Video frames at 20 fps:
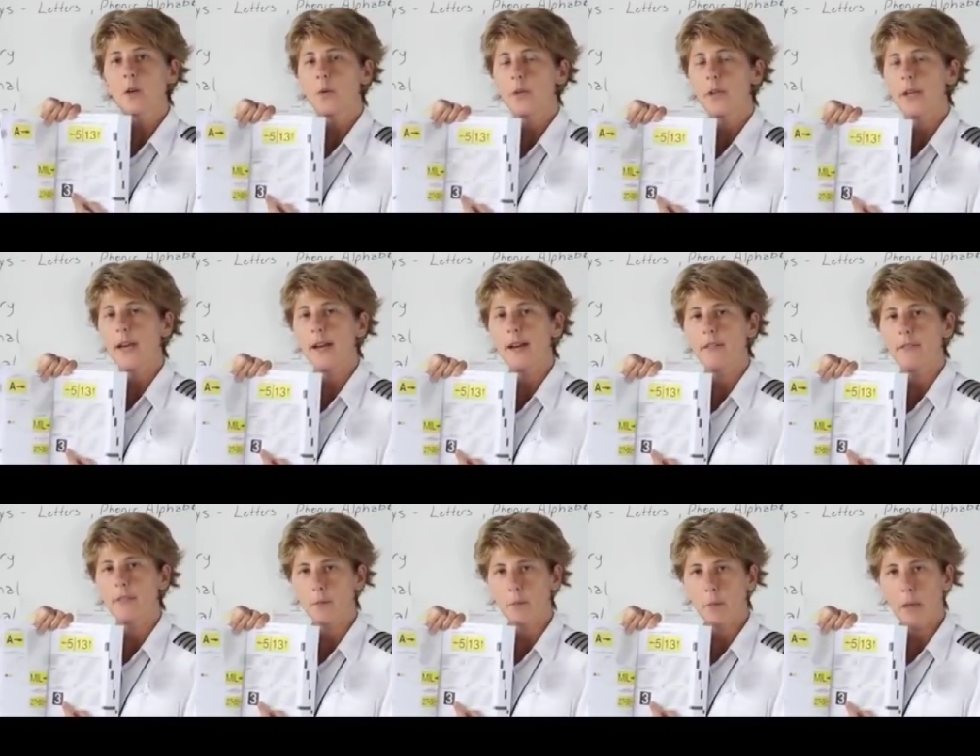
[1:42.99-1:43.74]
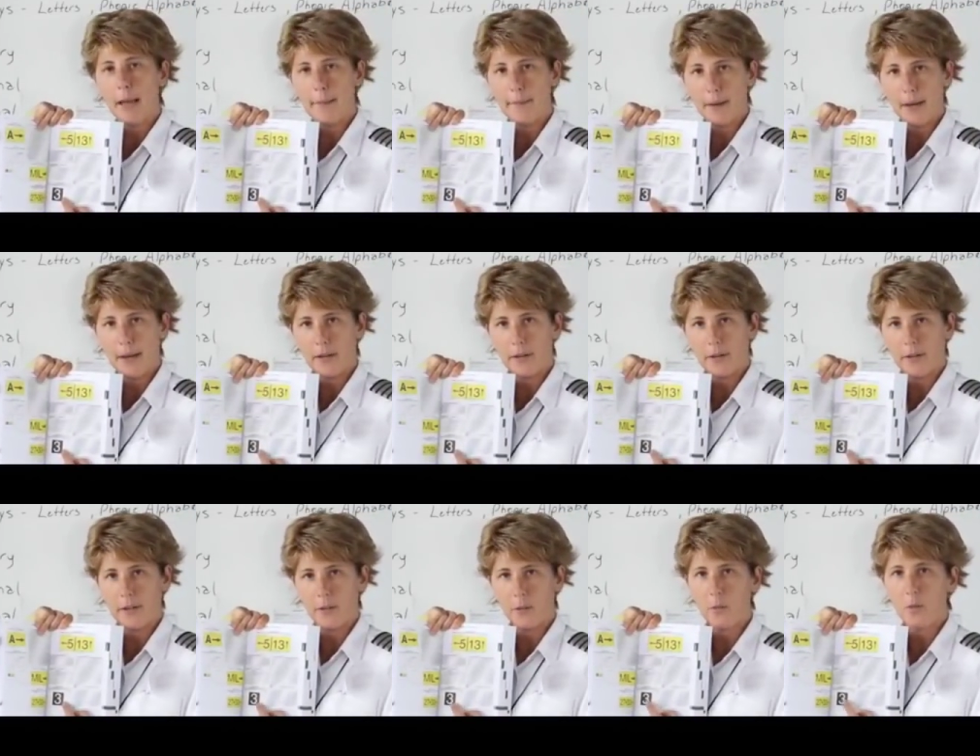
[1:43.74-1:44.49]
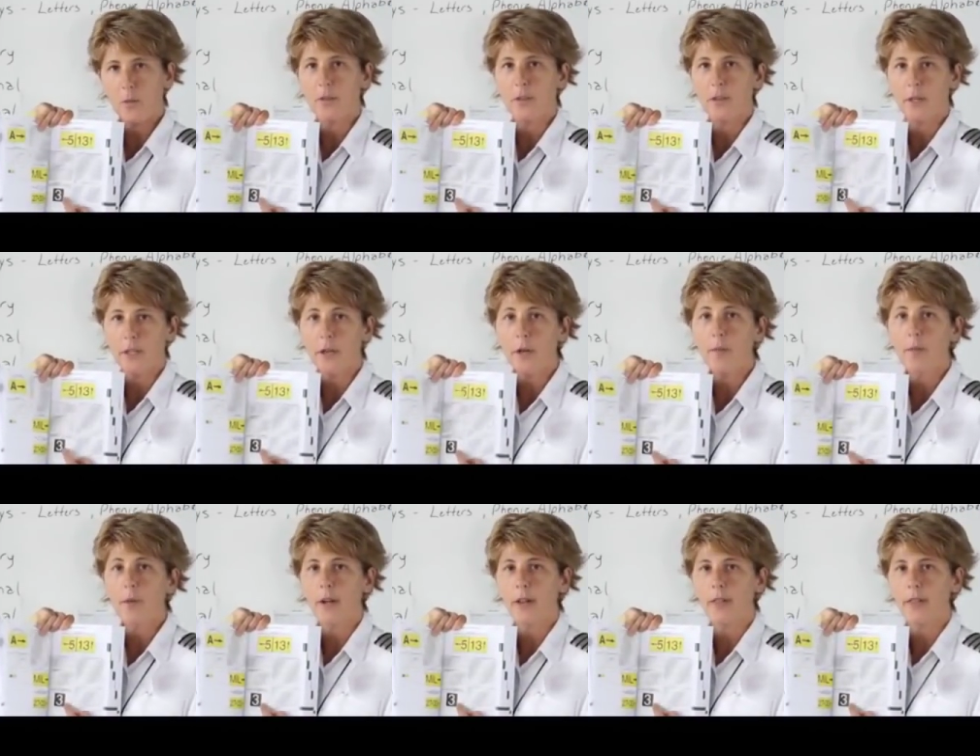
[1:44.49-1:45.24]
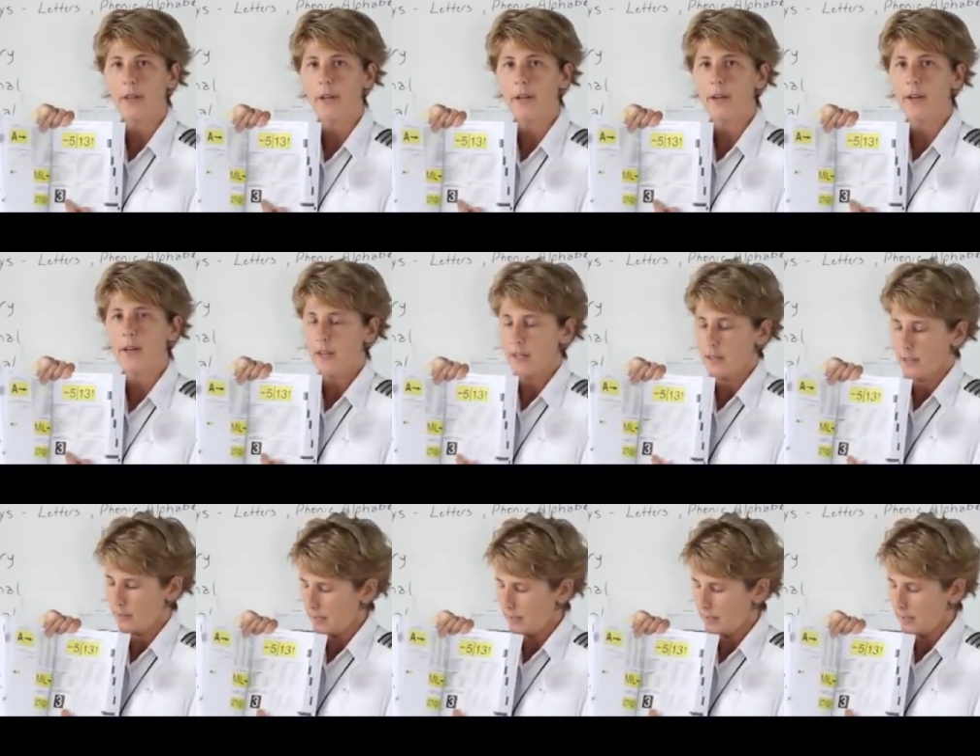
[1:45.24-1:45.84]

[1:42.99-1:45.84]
where you have the black background with a number on there.